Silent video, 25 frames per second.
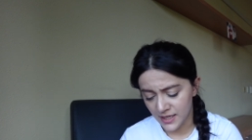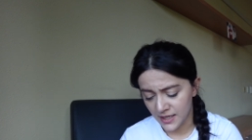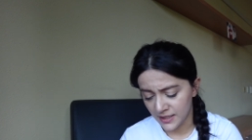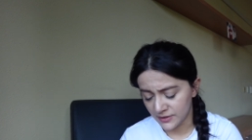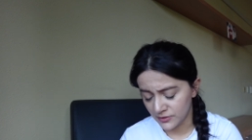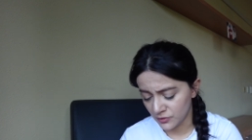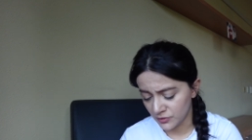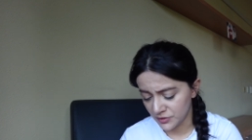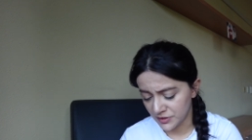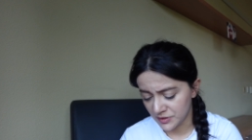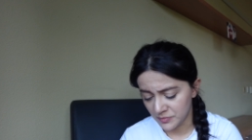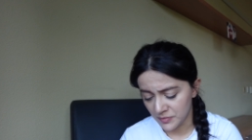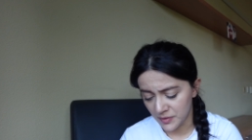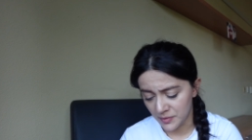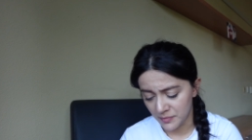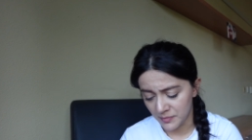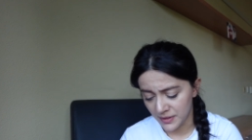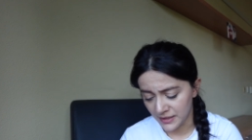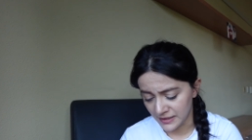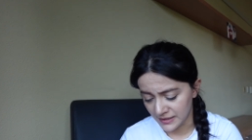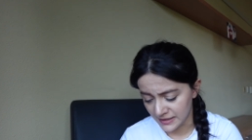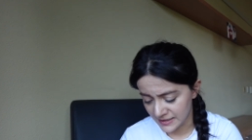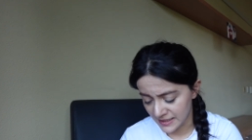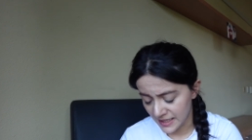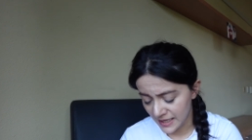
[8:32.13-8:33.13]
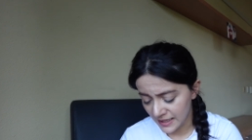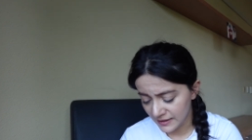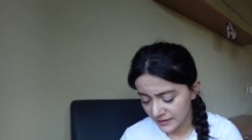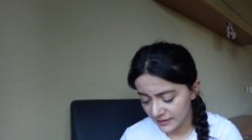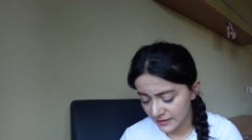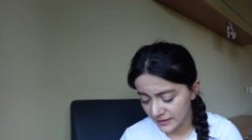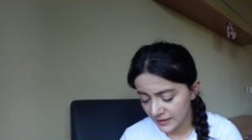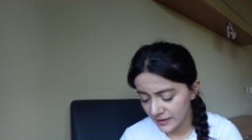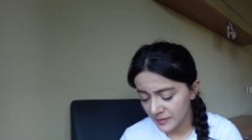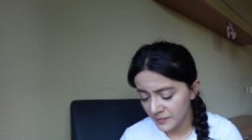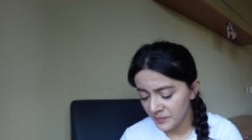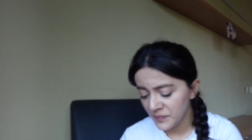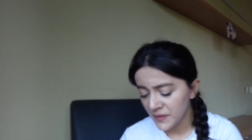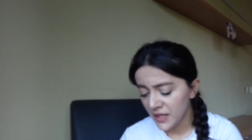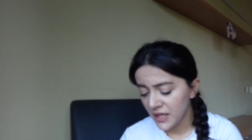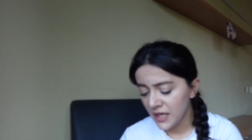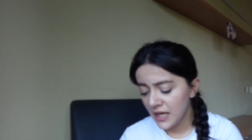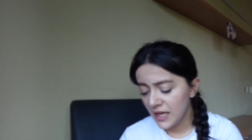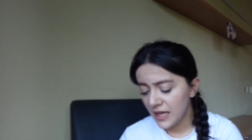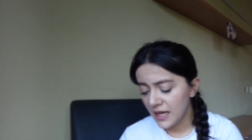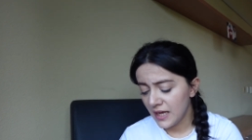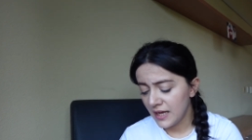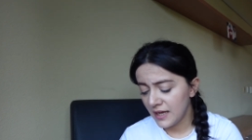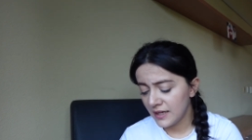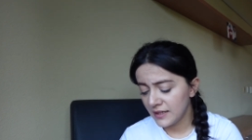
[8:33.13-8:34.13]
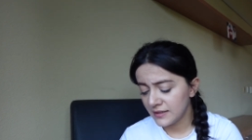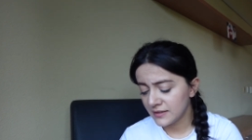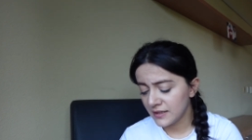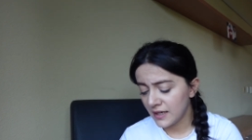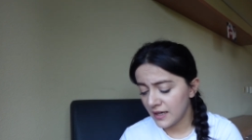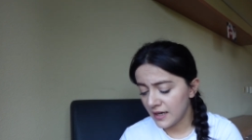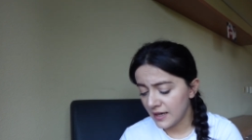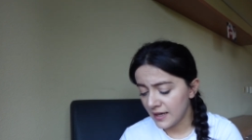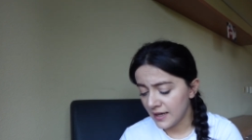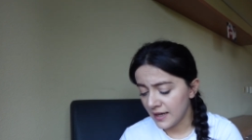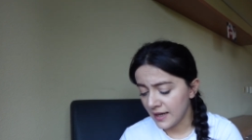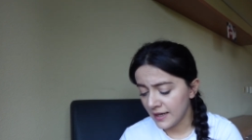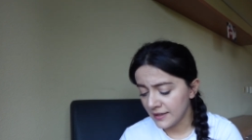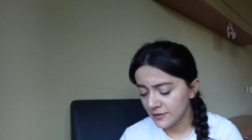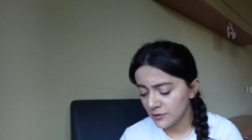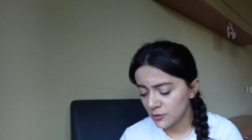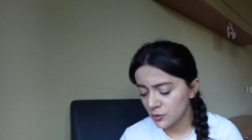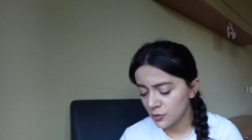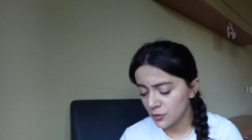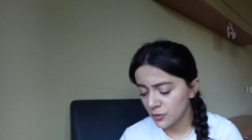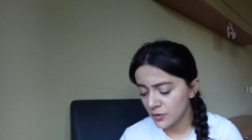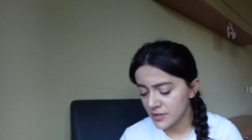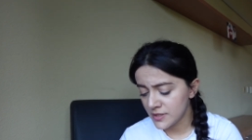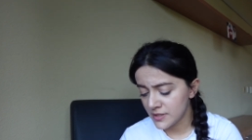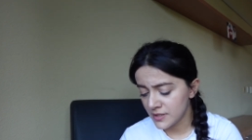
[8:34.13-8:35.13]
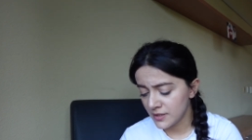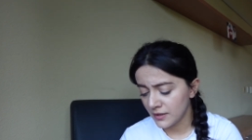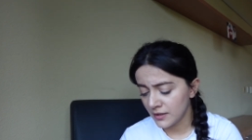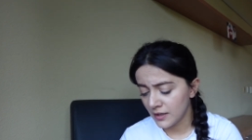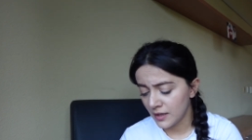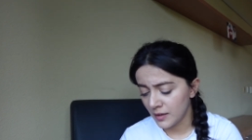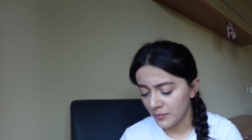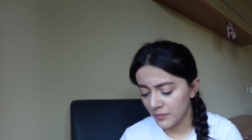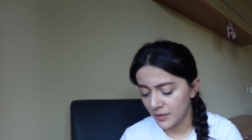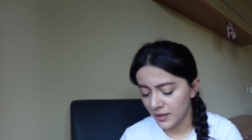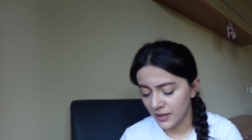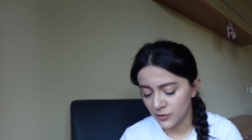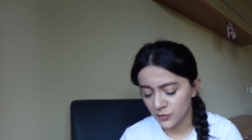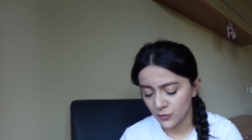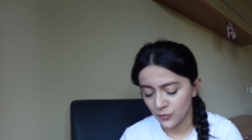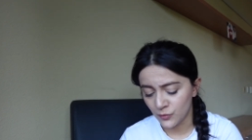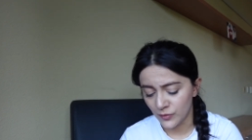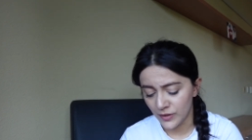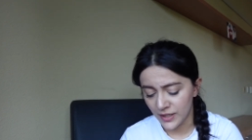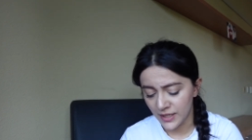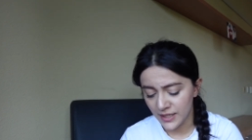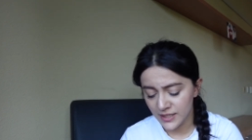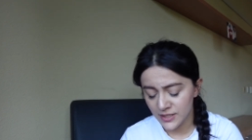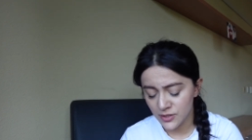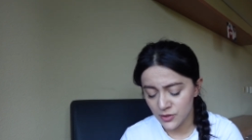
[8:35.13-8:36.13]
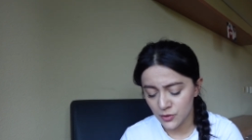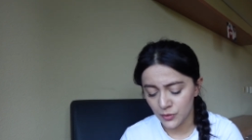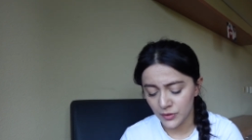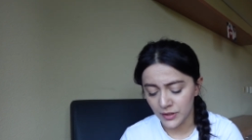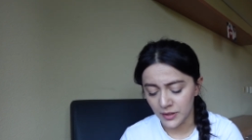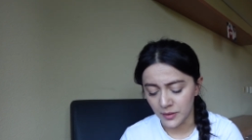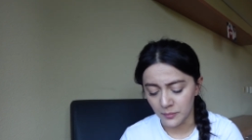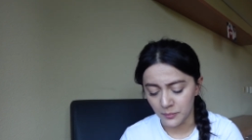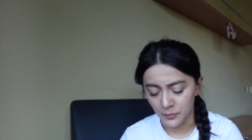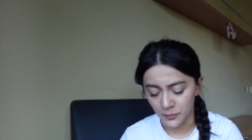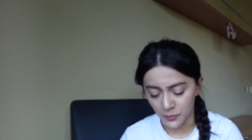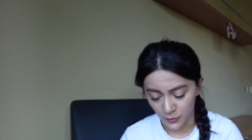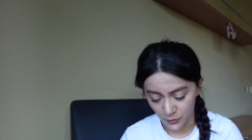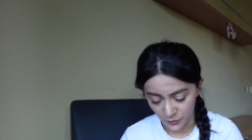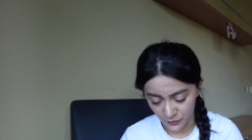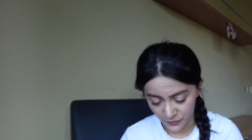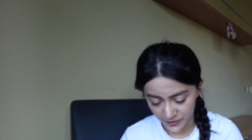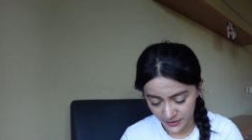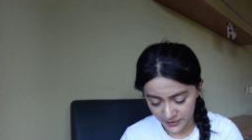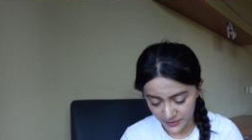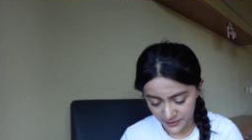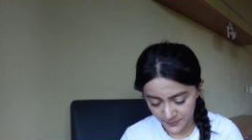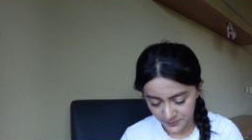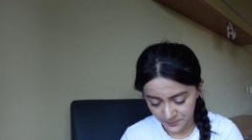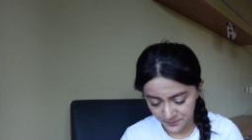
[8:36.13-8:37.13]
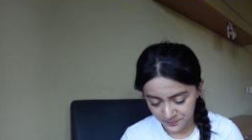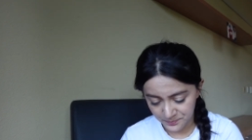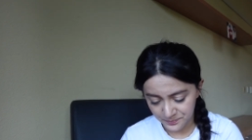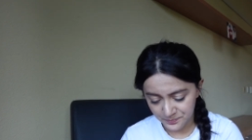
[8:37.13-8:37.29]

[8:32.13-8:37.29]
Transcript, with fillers: I don't remember exactly, and I had to think about ways to improve it